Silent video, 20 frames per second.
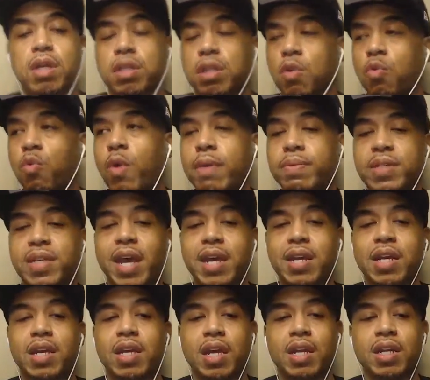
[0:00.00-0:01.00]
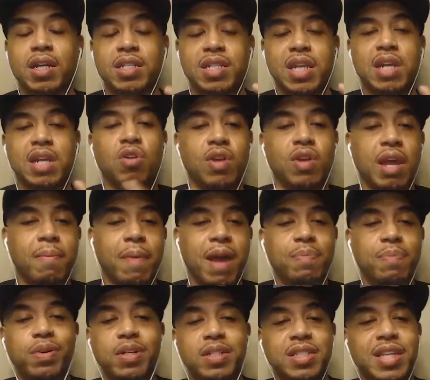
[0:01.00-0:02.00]
website again, because I know they
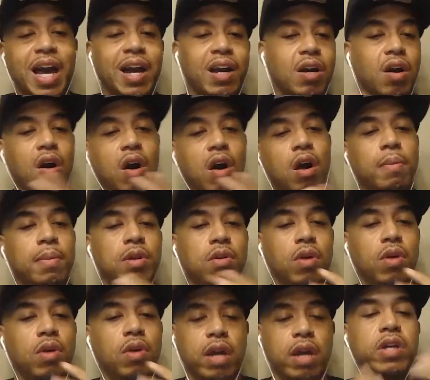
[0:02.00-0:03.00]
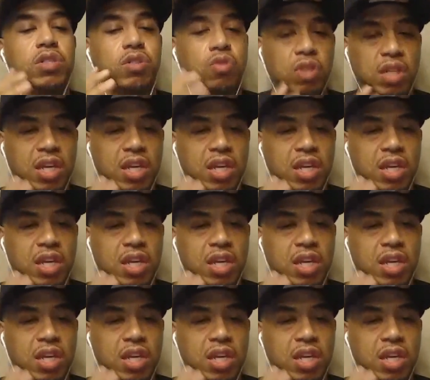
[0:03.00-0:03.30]
might put .com and all that crazy.